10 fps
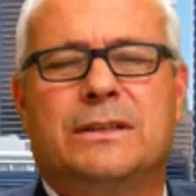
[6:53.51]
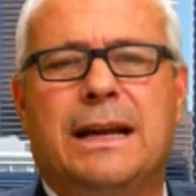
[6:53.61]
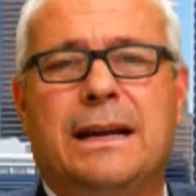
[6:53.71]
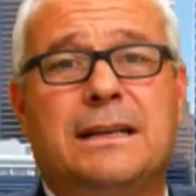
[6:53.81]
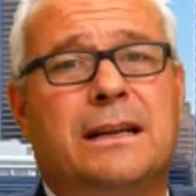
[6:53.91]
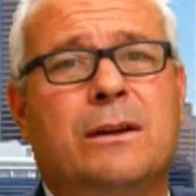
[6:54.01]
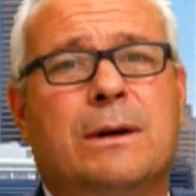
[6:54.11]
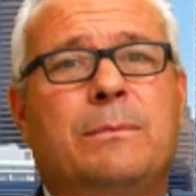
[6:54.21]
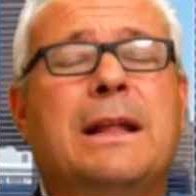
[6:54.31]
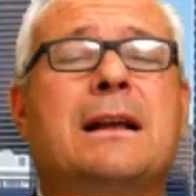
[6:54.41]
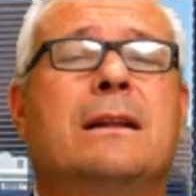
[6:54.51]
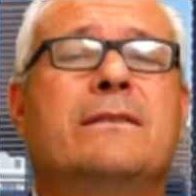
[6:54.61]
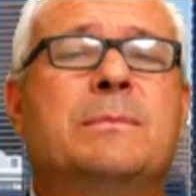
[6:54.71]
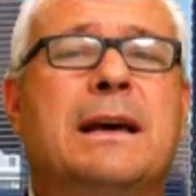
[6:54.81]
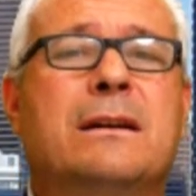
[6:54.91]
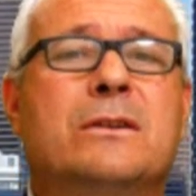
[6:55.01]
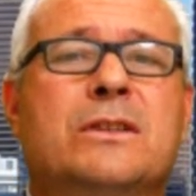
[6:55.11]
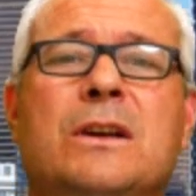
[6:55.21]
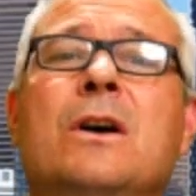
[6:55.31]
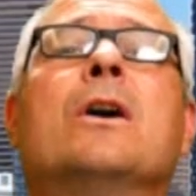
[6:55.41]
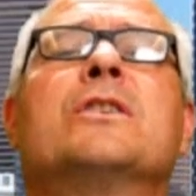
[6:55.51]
And I tell you what, Black Lives Matters are